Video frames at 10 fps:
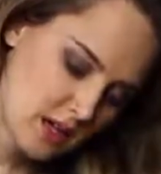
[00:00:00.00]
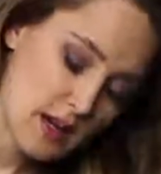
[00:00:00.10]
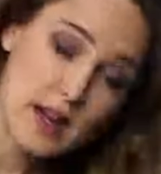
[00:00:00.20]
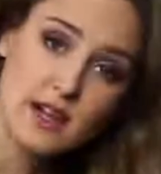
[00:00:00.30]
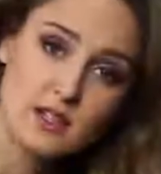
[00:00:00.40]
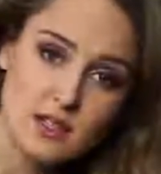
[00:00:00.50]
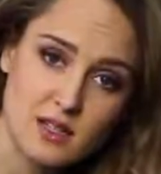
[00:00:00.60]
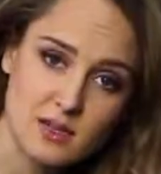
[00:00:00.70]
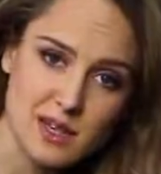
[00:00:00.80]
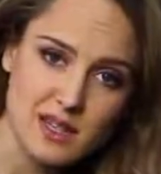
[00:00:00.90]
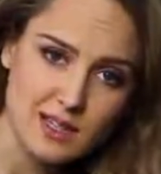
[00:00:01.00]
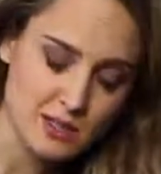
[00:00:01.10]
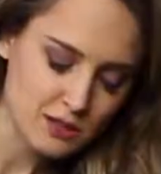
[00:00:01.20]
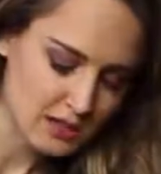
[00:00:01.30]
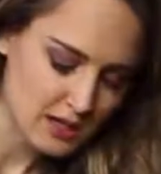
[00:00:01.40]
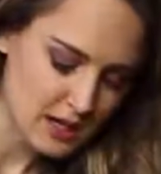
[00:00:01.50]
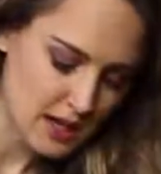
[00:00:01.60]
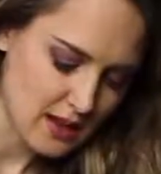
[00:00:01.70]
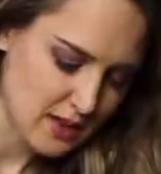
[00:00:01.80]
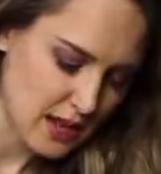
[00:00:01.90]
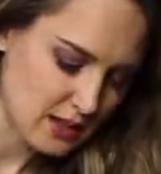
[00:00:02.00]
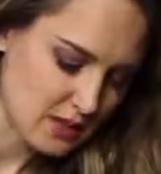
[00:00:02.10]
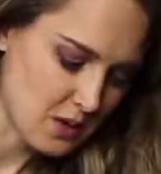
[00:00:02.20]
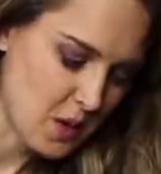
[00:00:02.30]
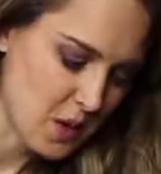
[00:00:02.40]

I actually think my kids used it and that's